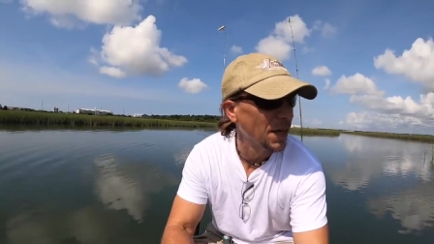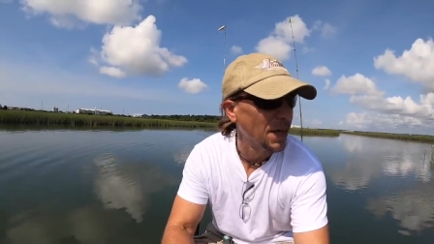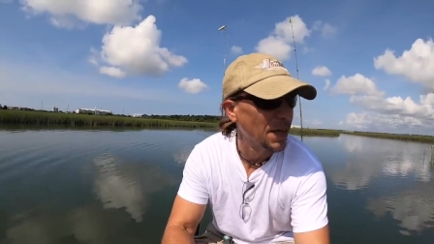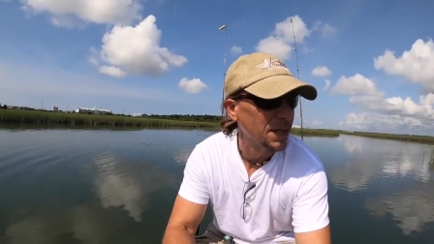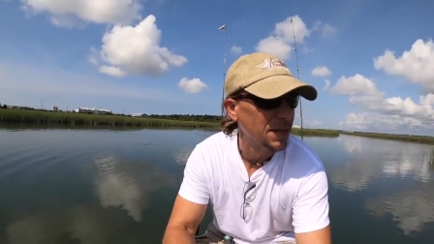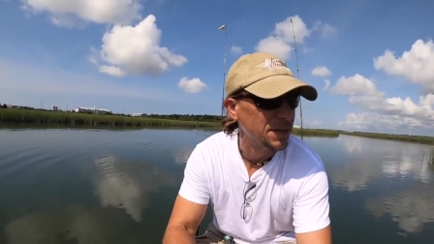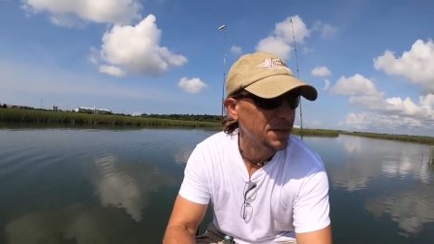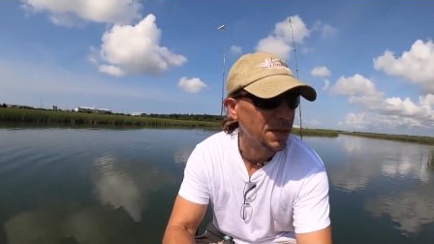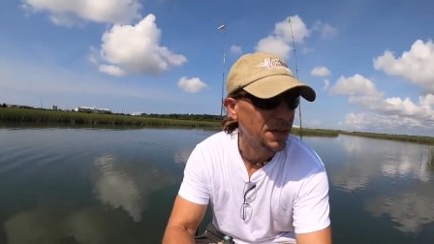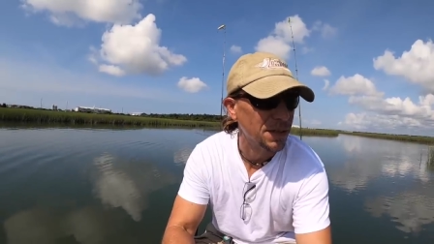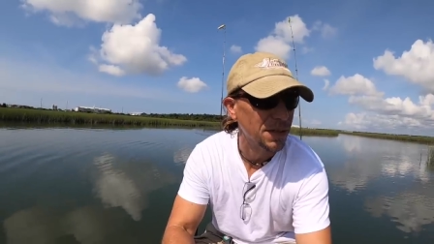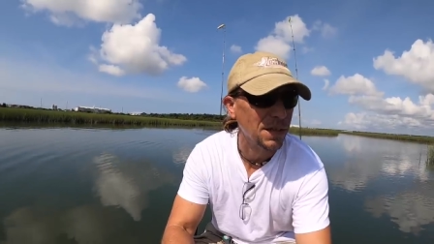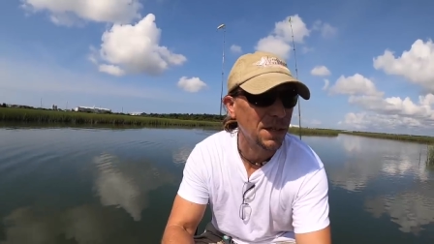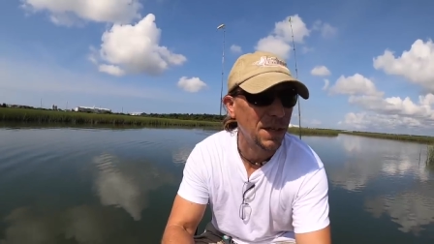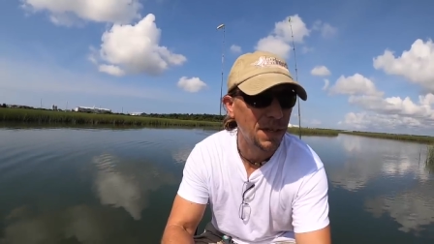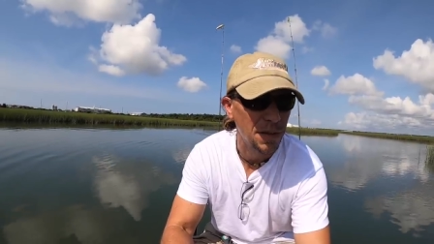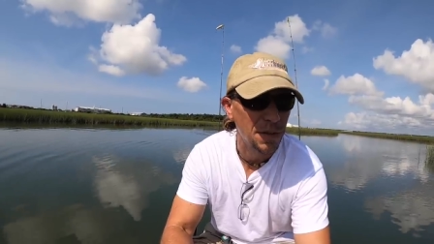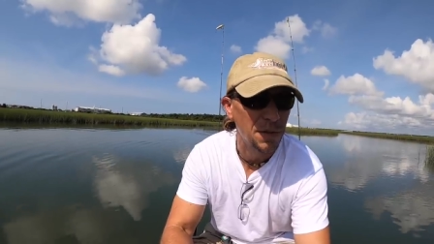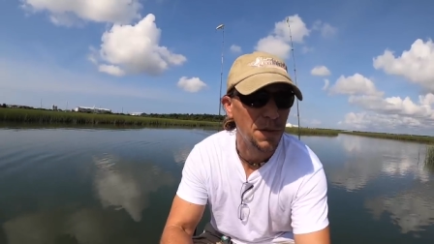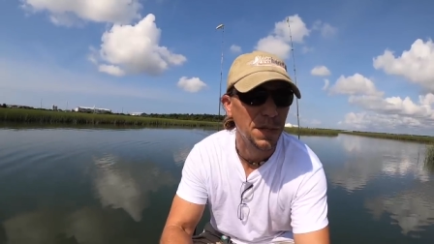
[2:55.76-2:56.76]
had done a
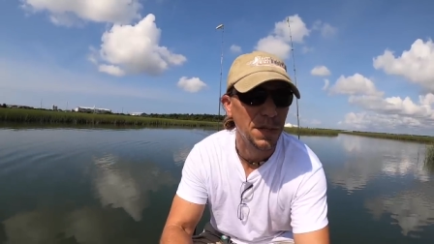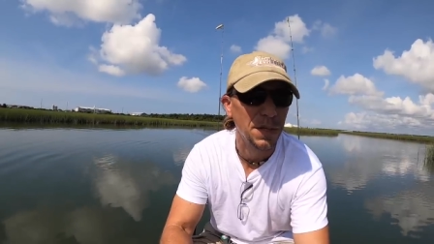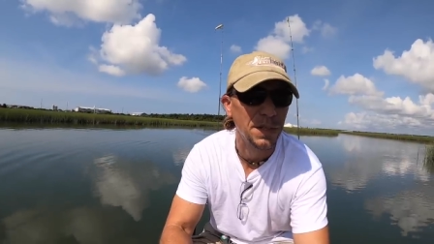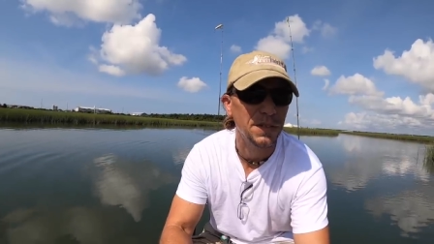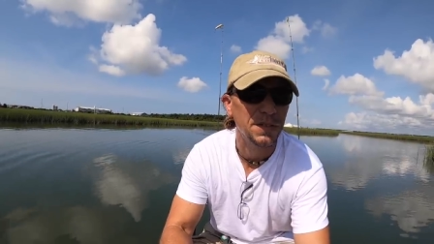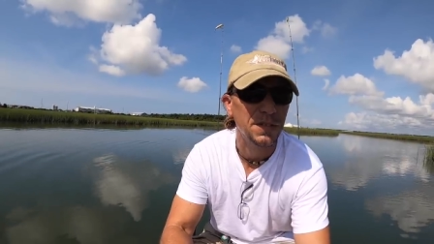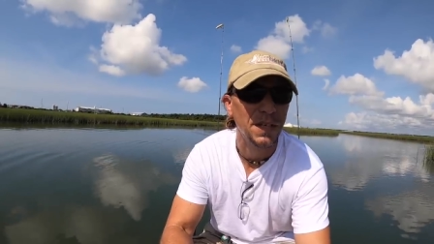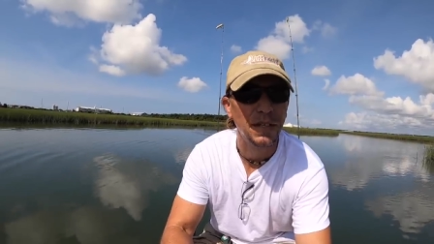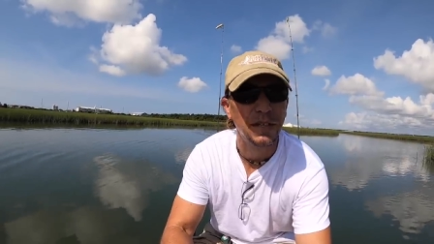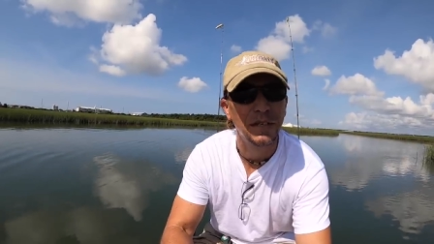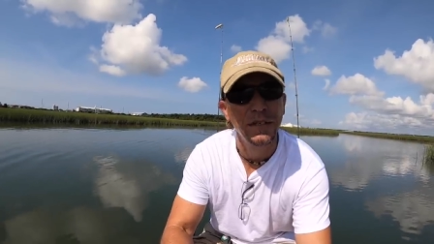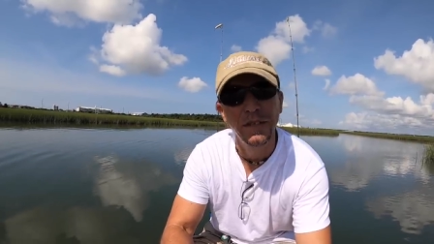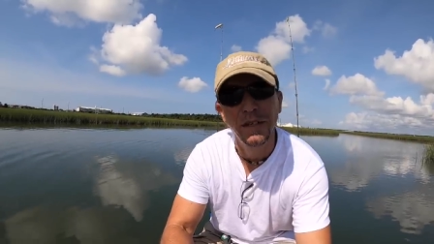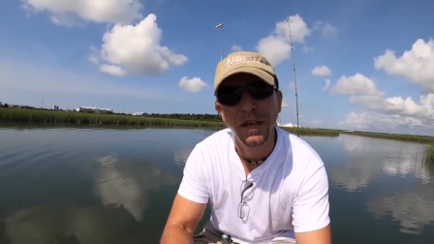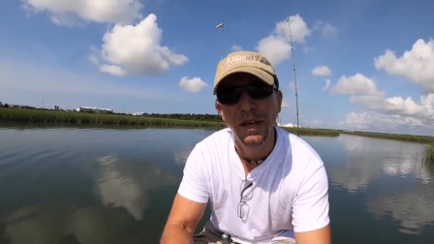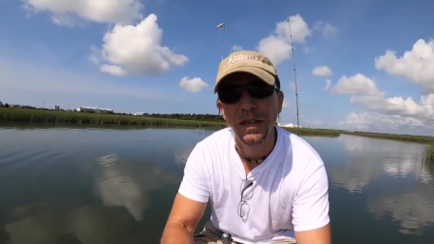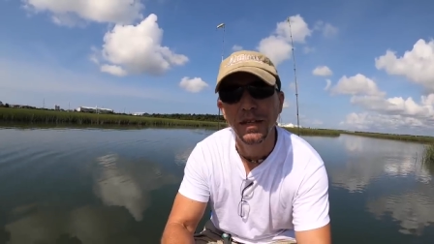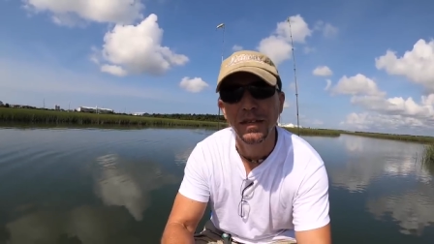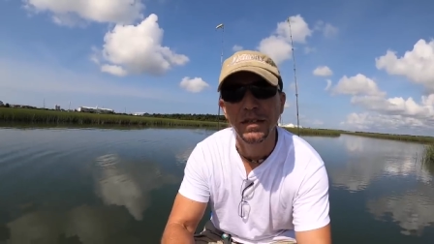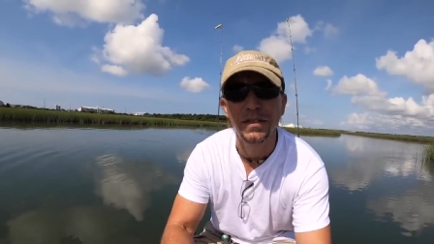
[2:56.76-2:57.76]
lot of things that he
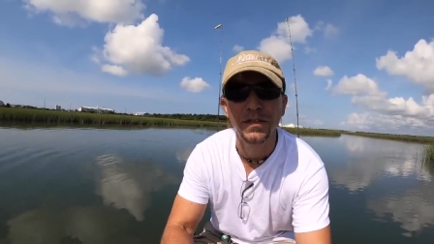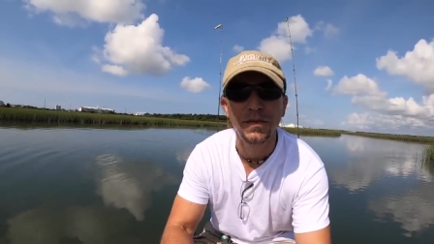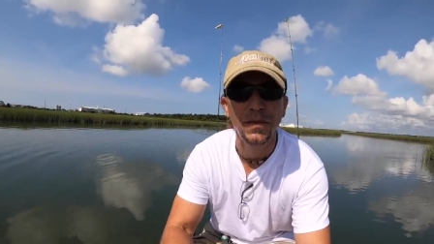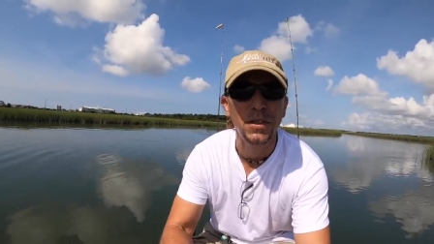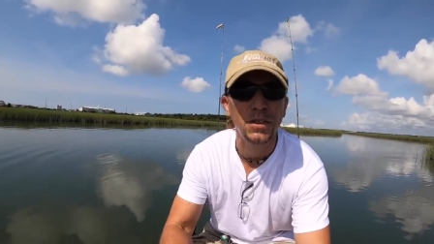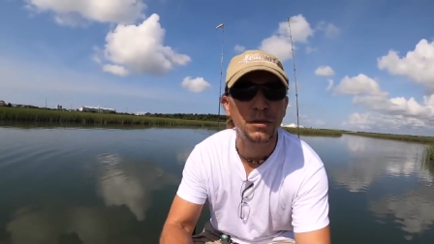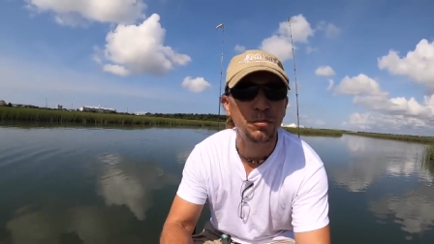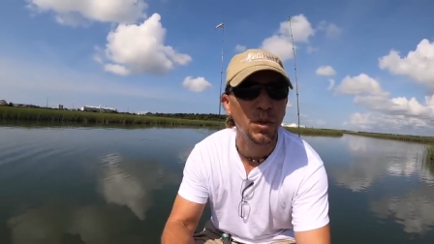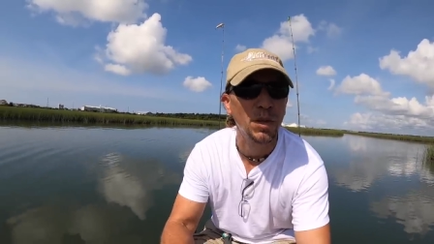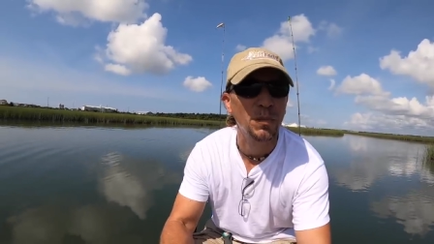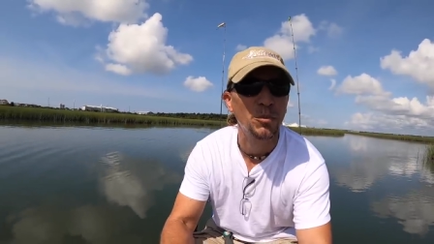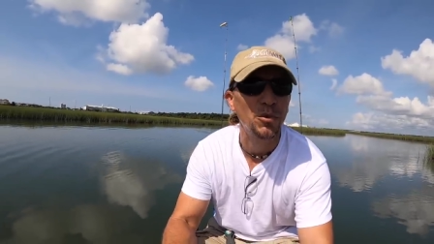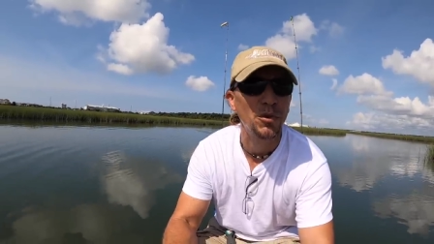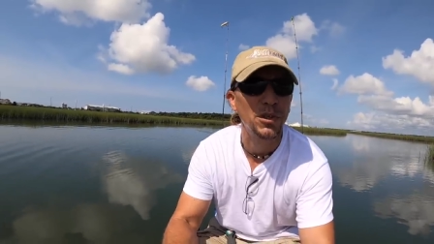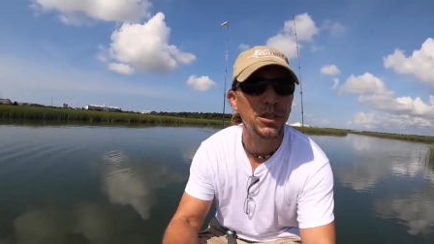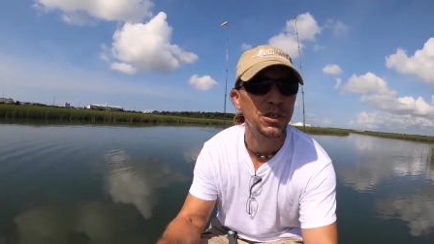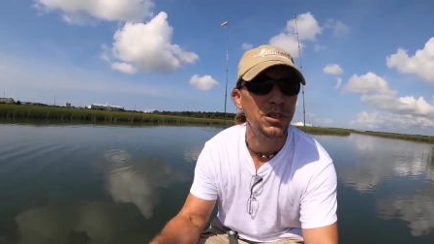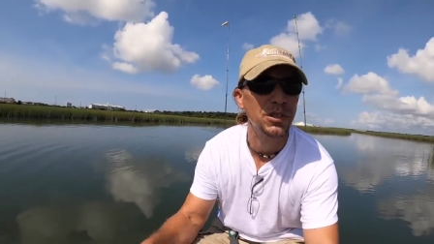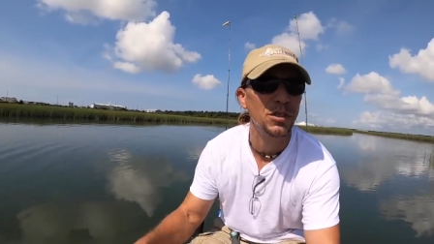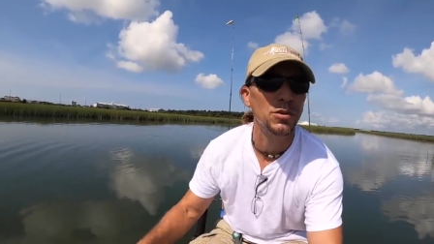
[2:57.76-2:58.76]
hadn't as far as
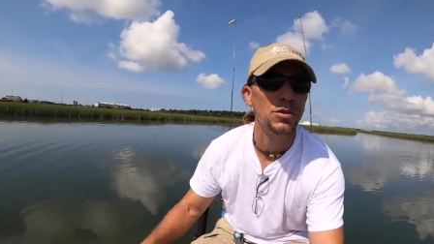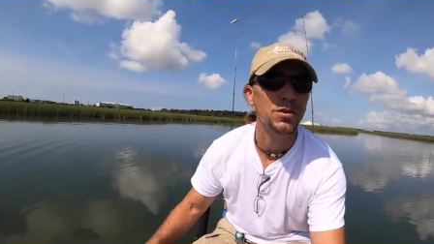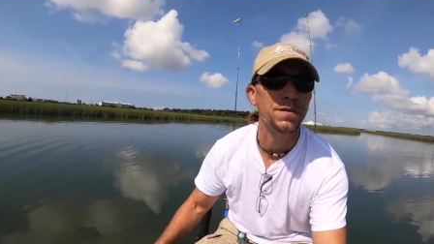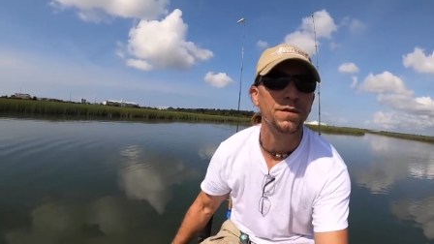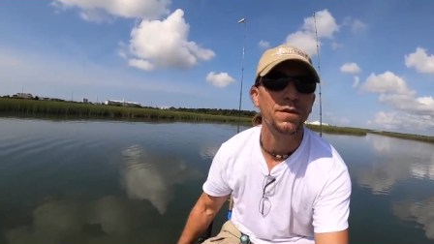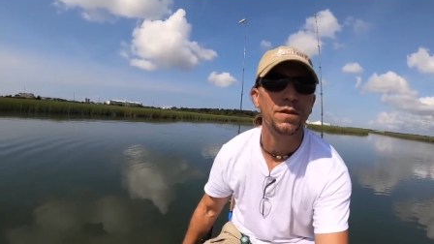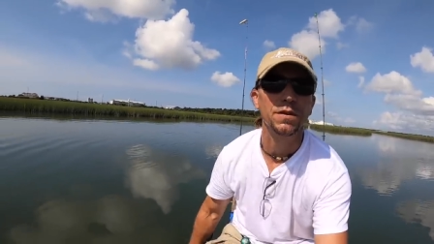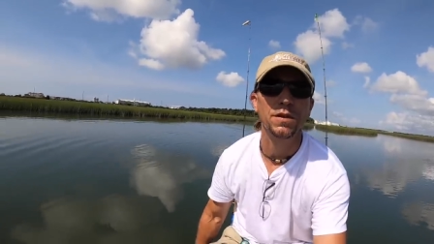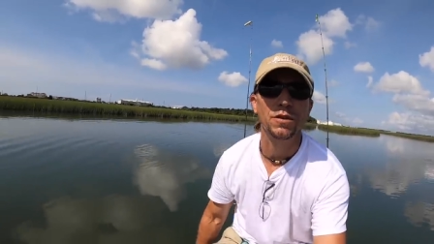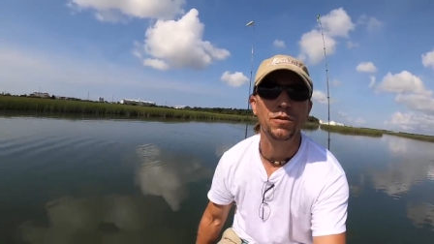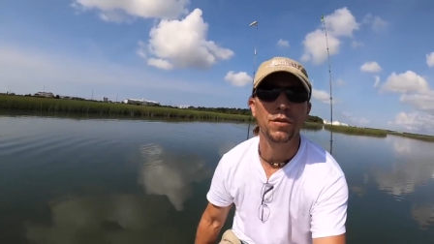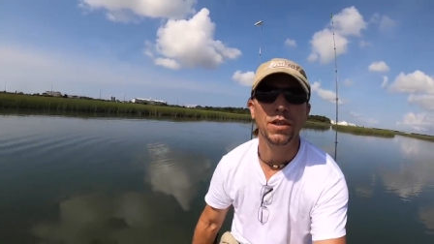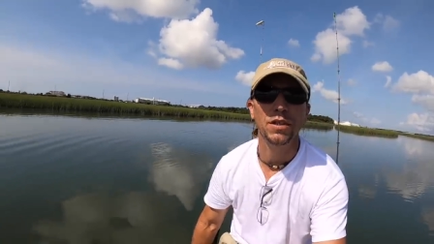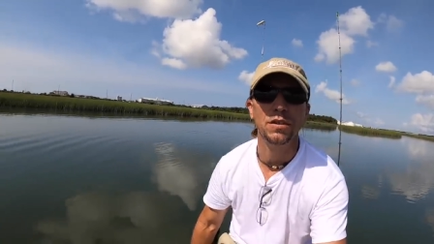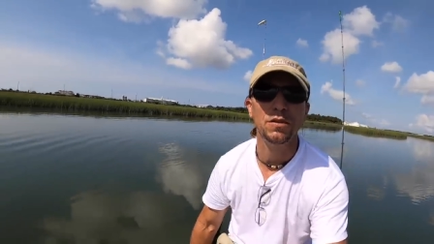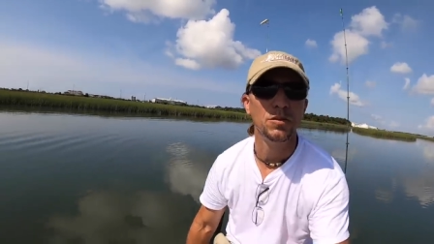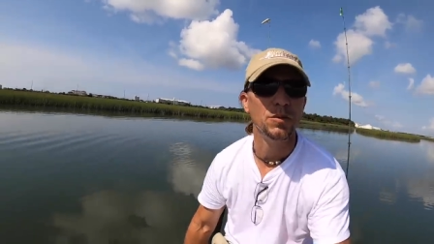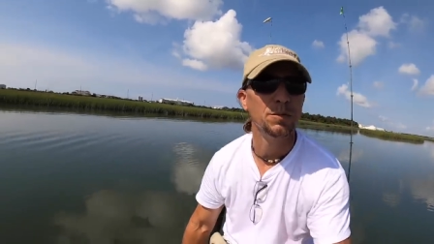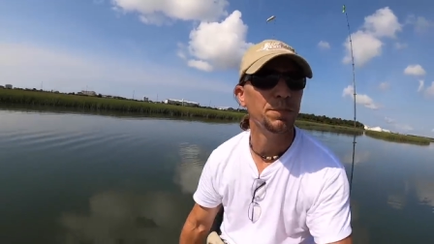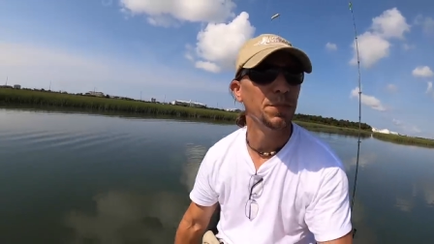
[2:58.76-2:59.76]
preparation goes for the
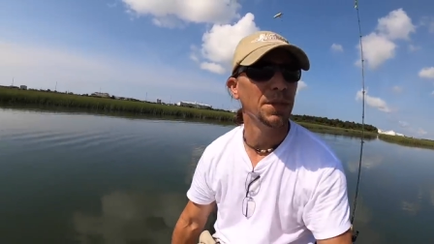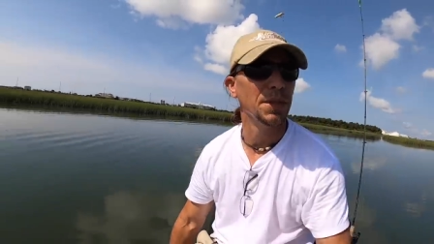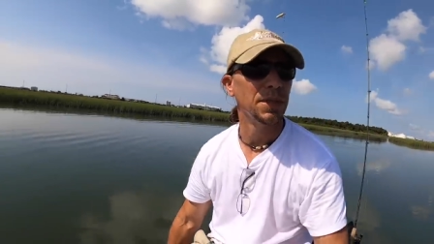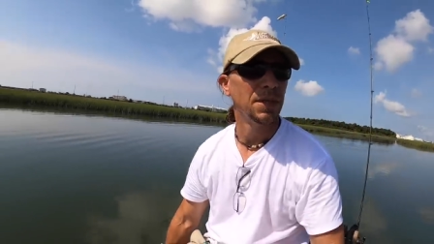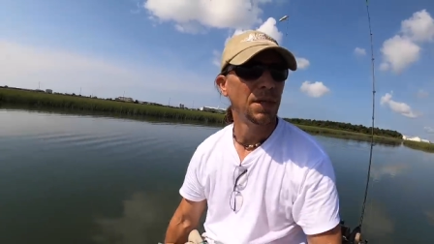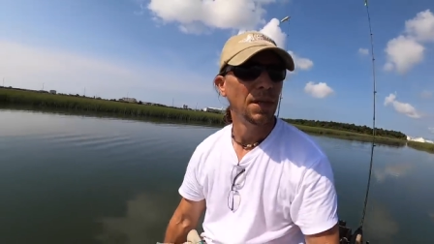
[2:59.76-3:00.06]
Great Loop, but